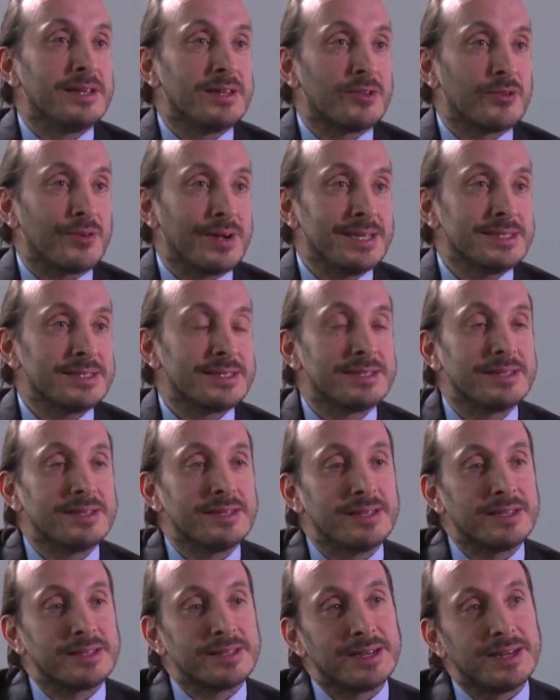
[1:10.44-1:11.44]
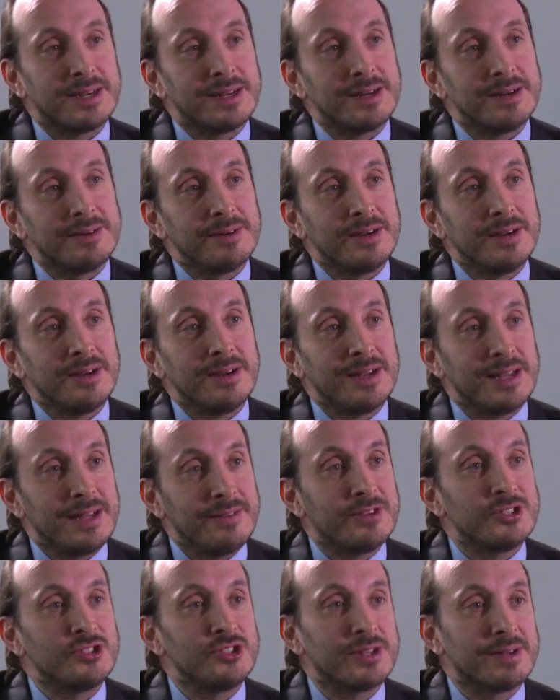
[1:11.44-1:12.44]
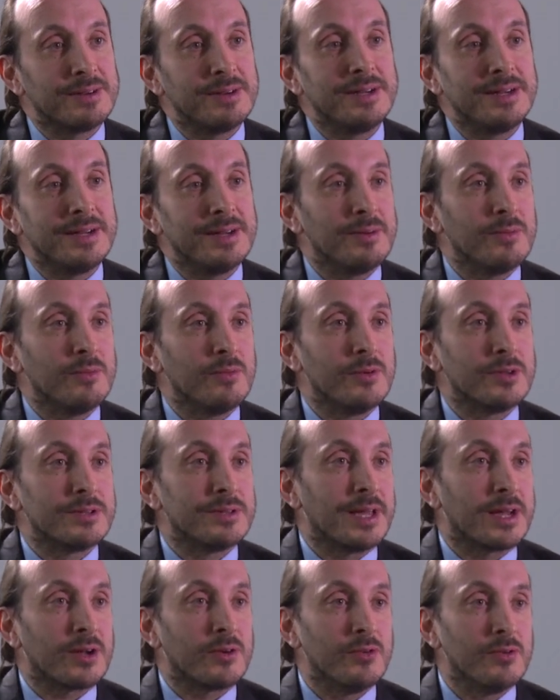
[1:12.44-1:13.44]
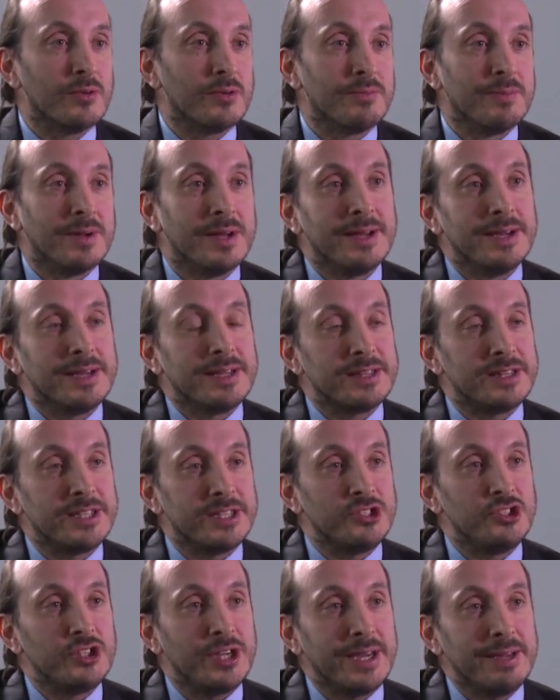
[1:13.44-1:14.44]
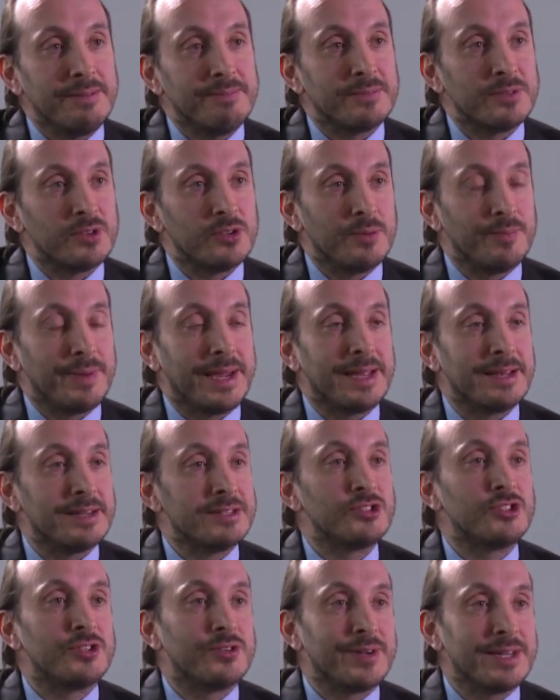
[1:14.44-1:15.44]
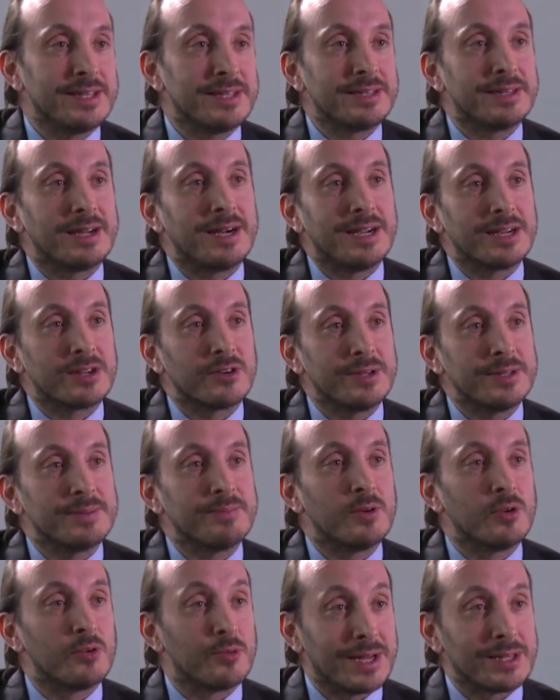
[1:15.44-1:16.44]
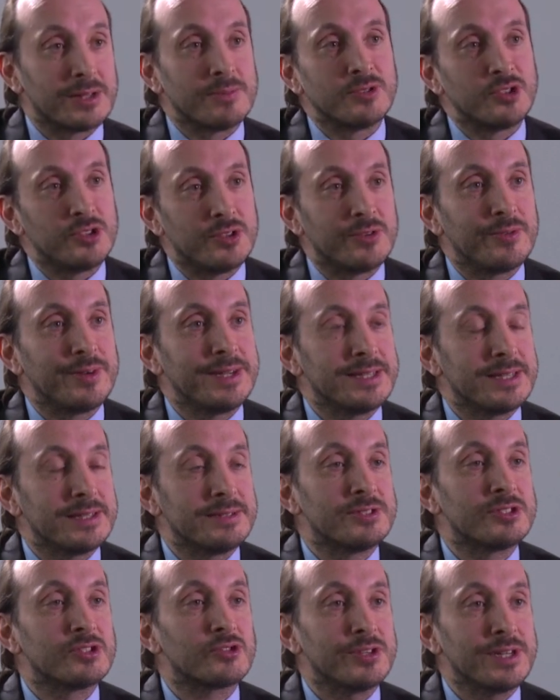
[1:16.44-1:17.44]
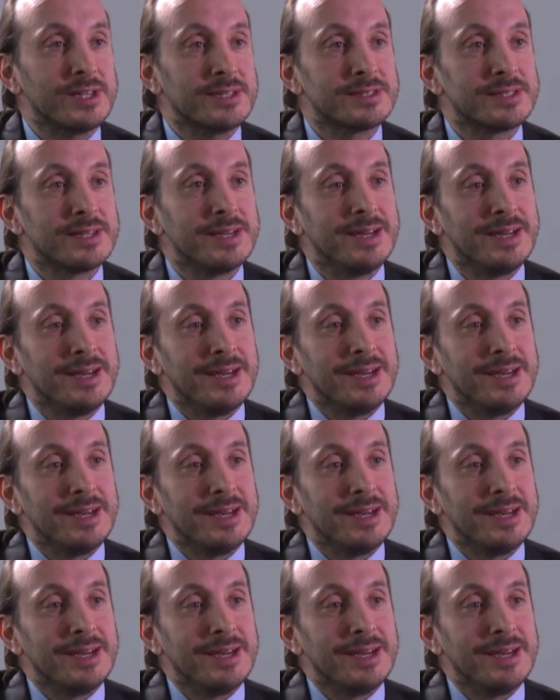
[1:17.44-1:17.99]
threats that are leveraging what they call DJ, domain generated algorithm, or random generated strings.